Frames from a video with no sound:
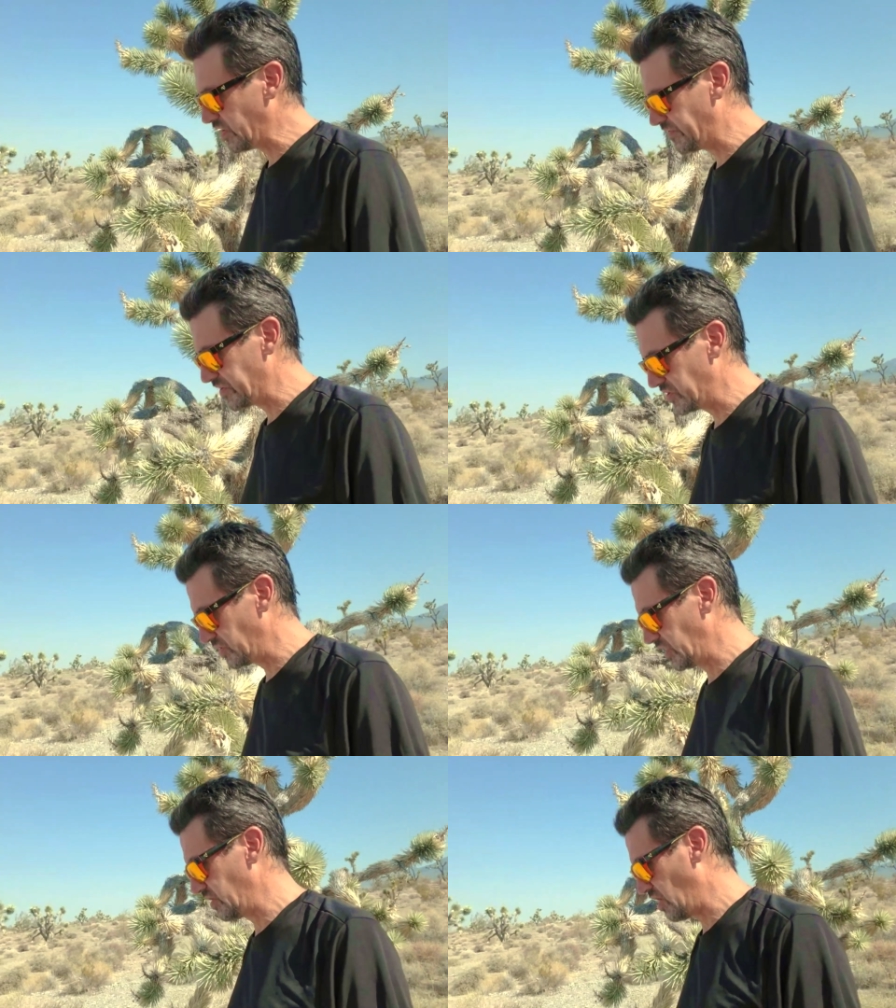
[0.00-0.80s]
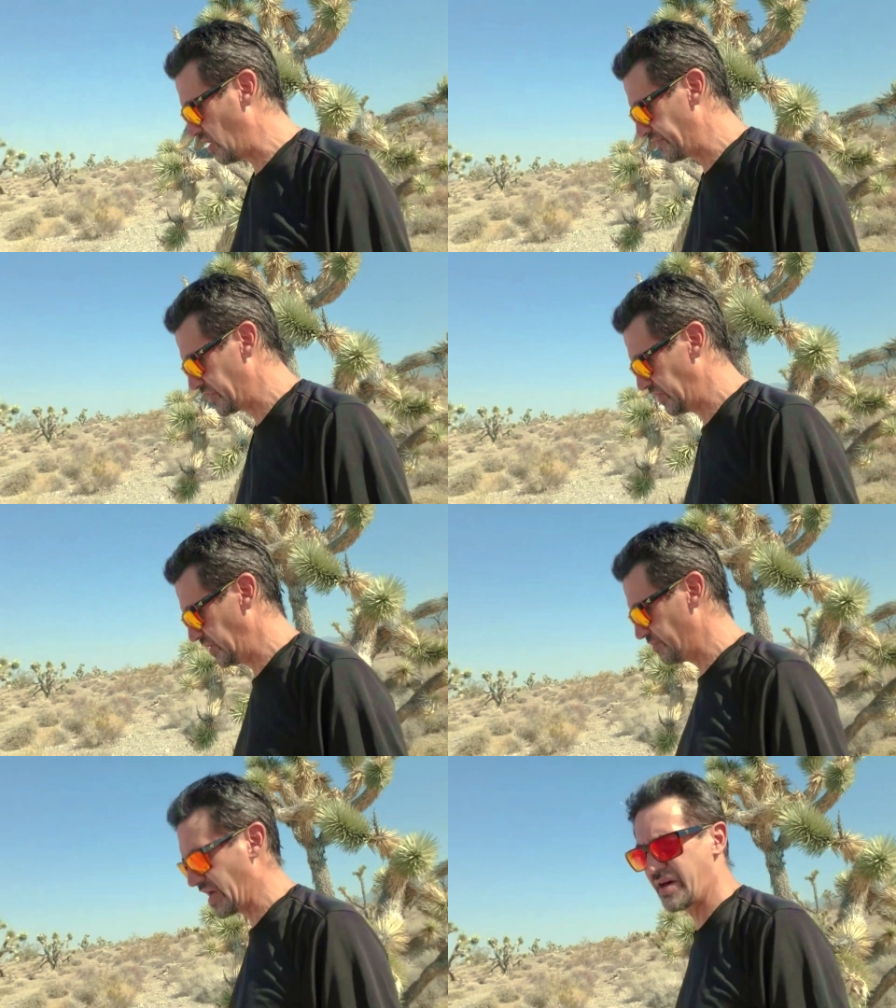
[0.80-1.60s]
efficiently off the
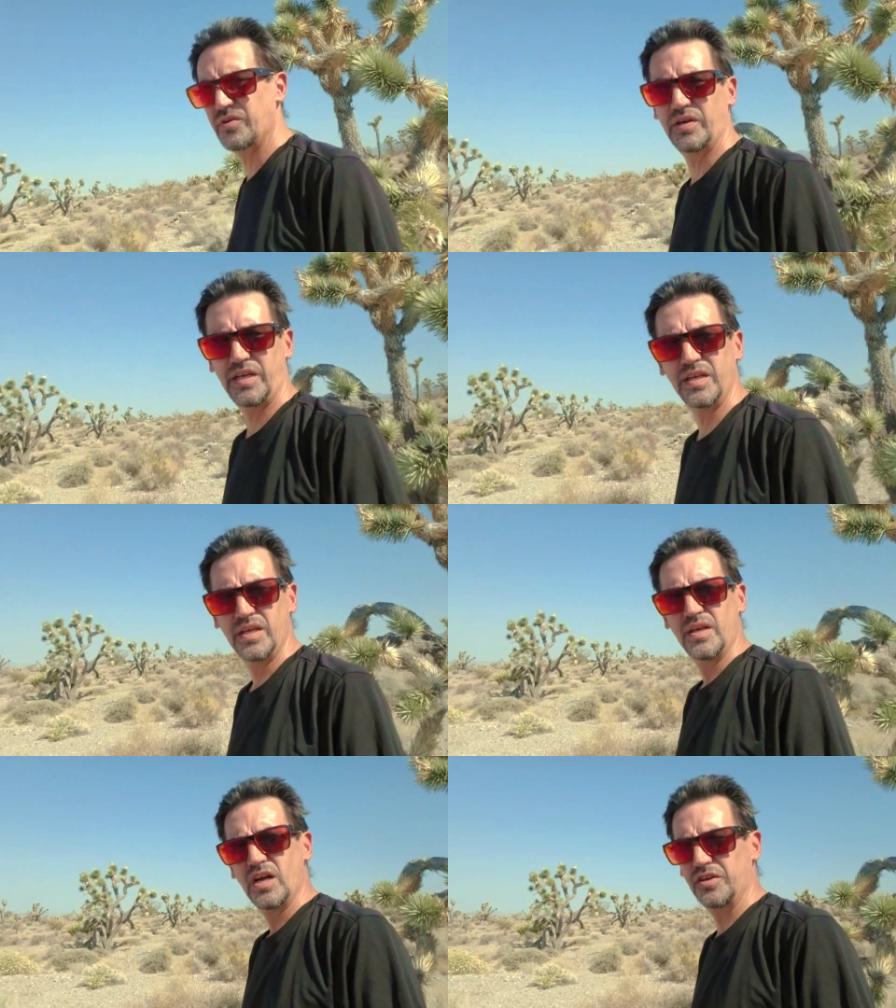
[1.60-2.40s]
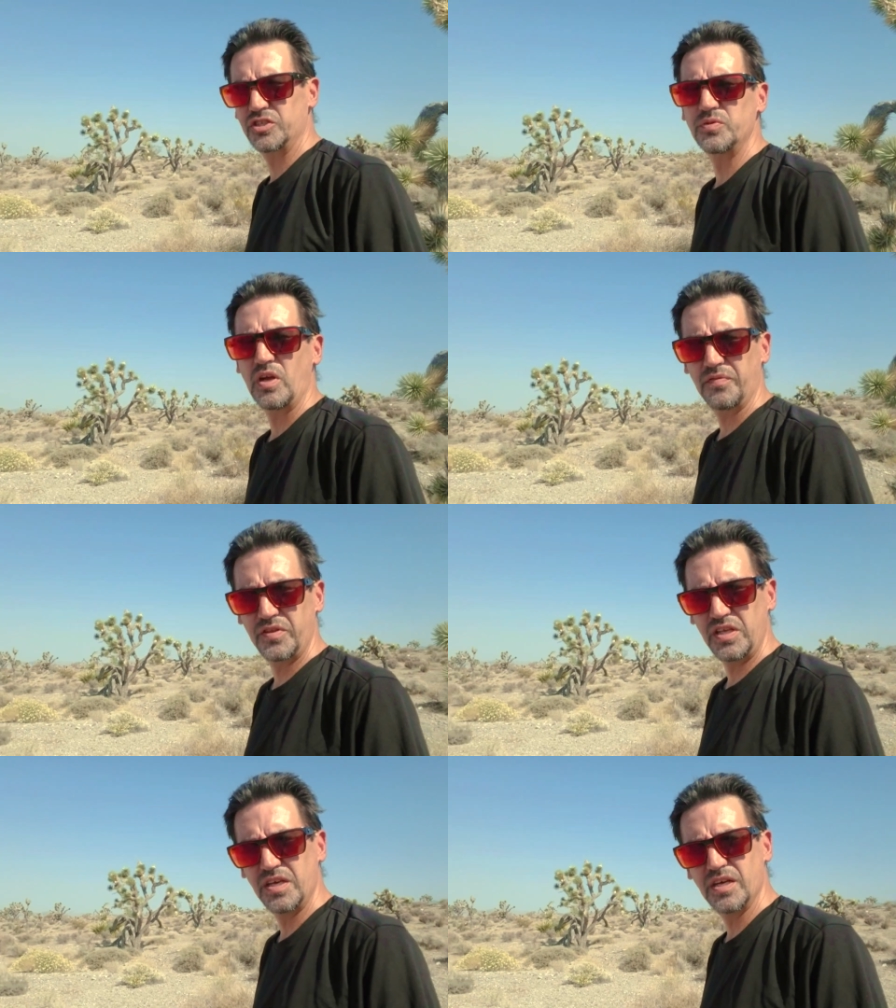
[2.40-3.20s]
battery, off
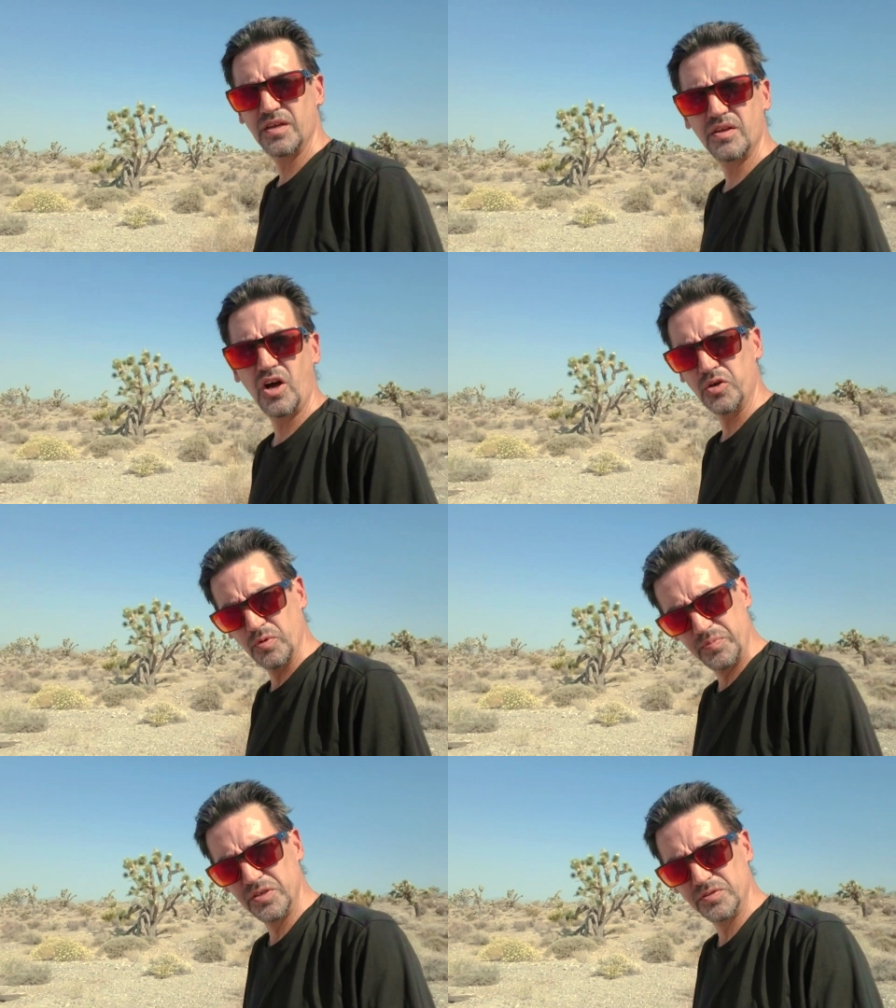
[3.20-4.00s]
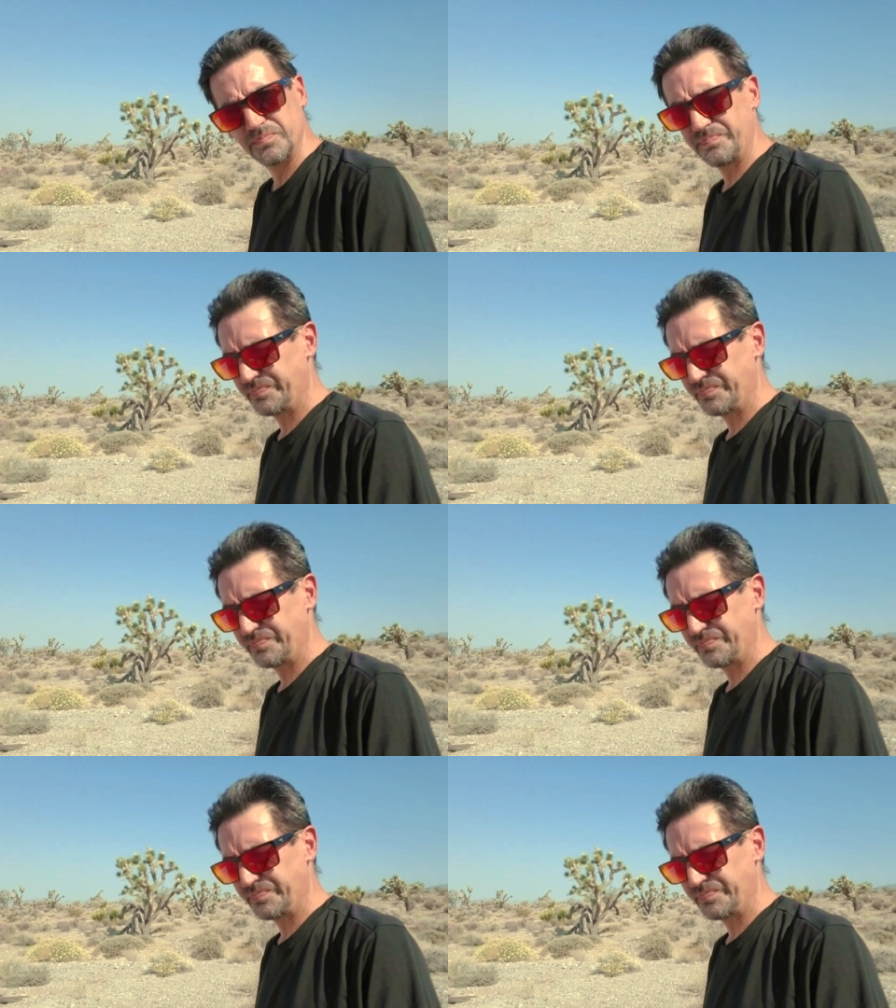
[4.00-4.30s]
the automobile